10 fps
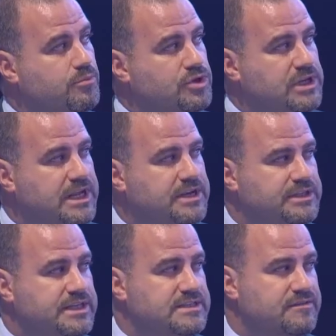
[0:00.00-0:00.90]

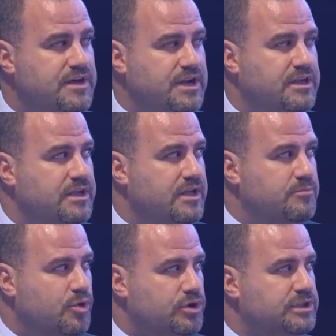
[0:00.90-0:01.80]
modularity is a very
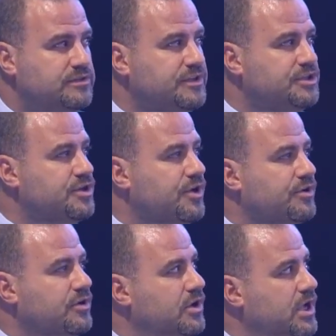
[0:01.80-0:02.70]
important feature
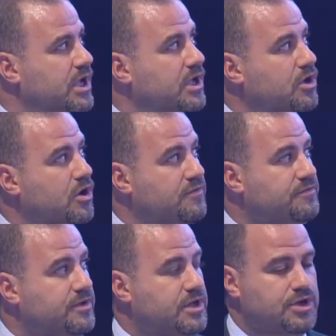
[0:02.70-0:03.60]

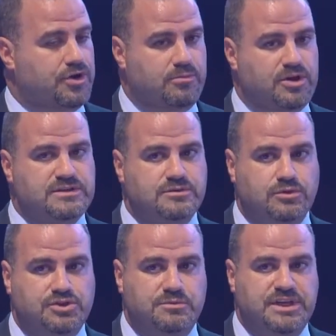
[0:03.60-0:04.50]
of robots,
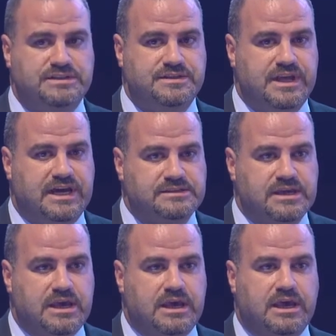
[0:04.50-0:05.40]
which means that
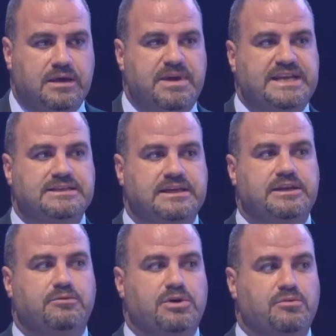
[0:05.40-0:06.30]

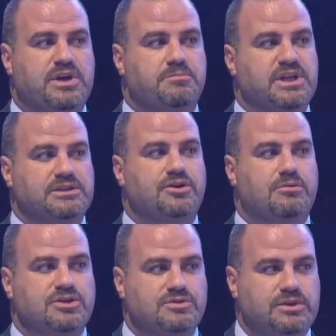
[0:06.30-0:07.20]
basically when we build
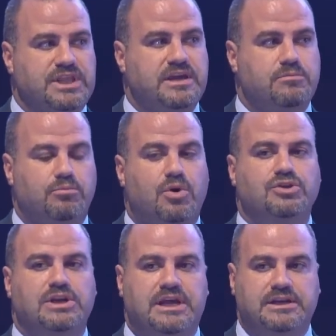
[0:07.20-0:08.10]
robots, we take
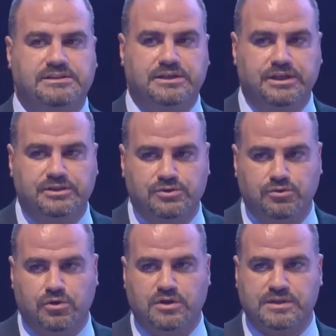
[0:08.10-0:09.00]
modularity
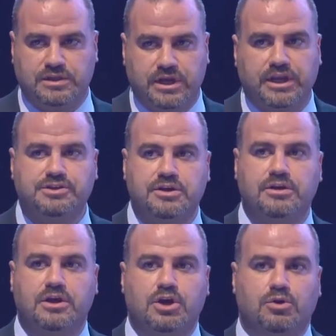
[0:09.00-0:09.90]
into
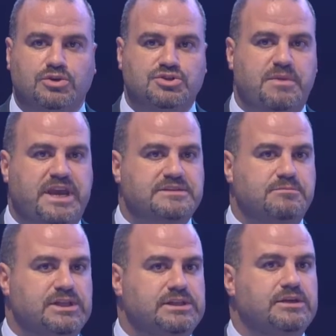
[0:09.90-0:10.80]
consideration, which makes
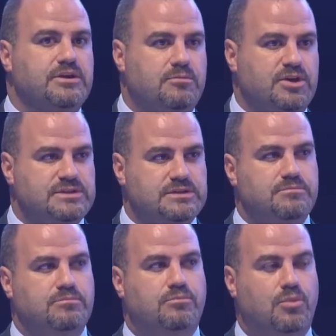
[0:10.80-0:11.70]
building robots
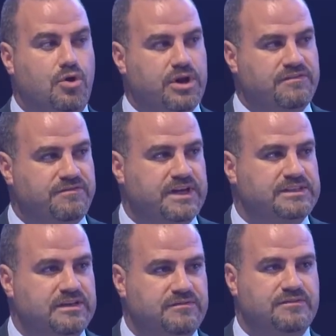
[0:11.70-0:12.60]
more
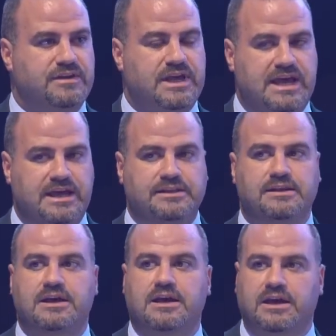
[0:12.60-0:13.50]
effective and
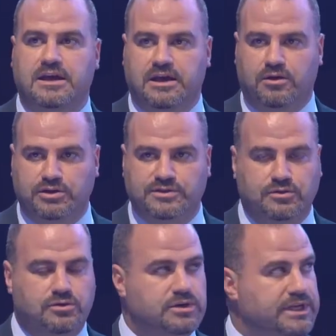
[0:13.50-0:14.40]

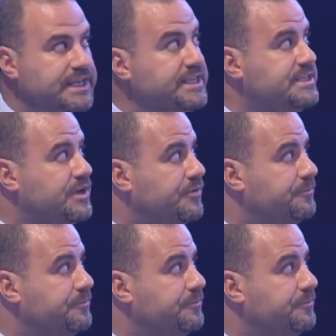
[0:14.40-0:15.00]
also easier.